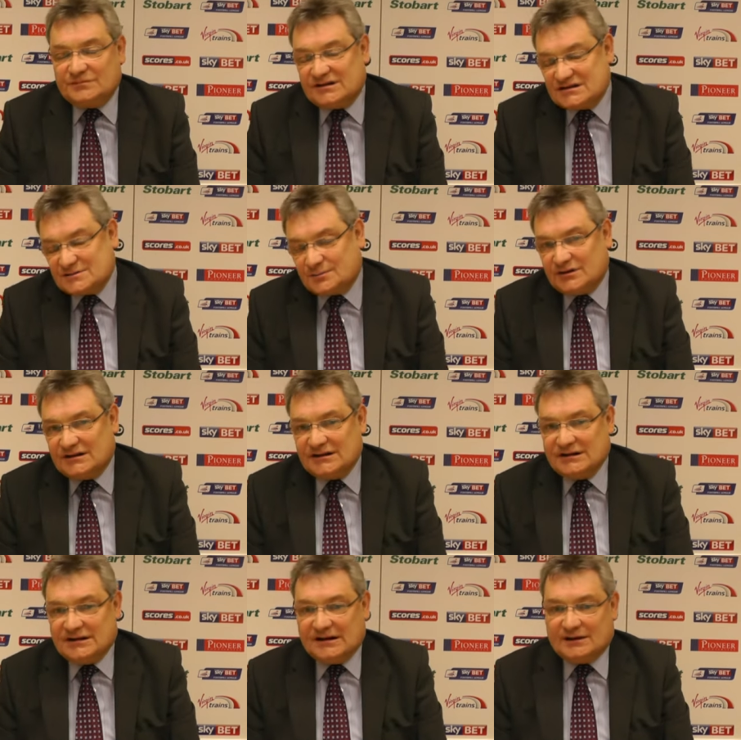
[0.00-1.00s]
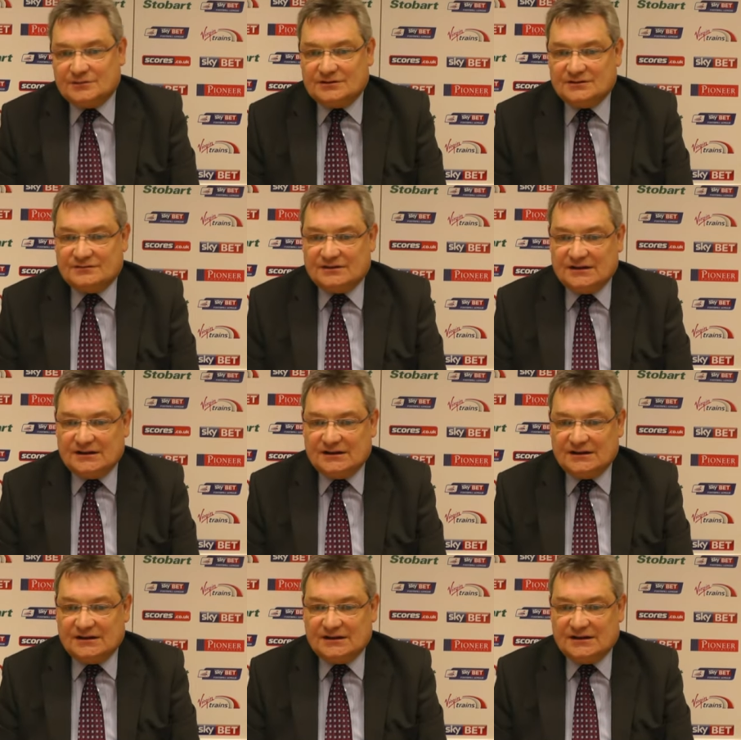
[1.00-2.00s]
Disappointingly, out of
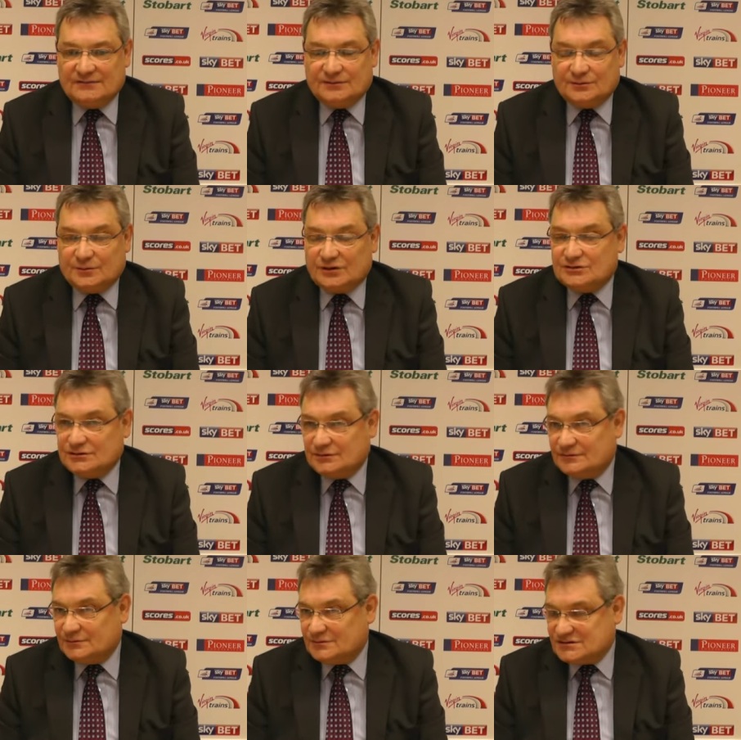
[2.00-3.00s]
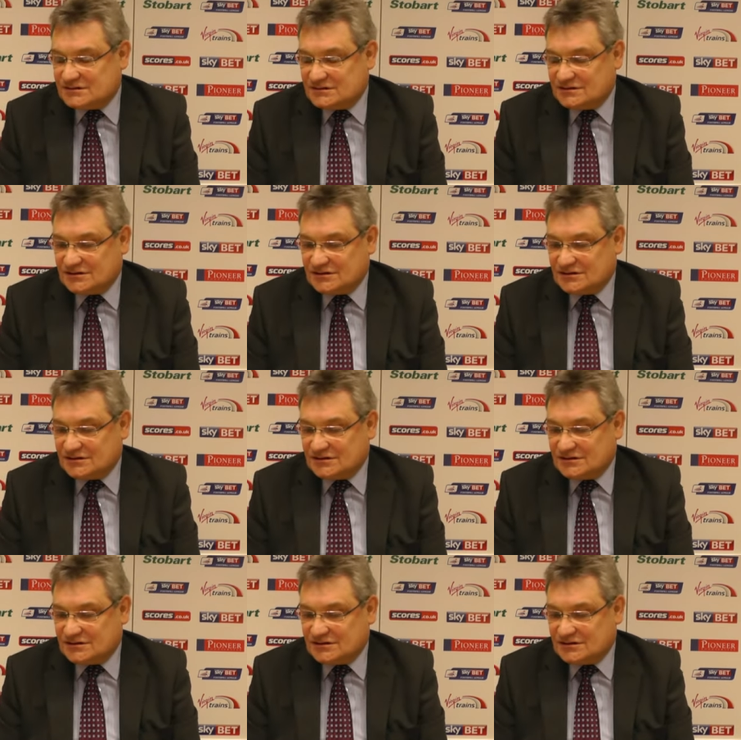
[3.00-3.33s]
the football trophy, which is the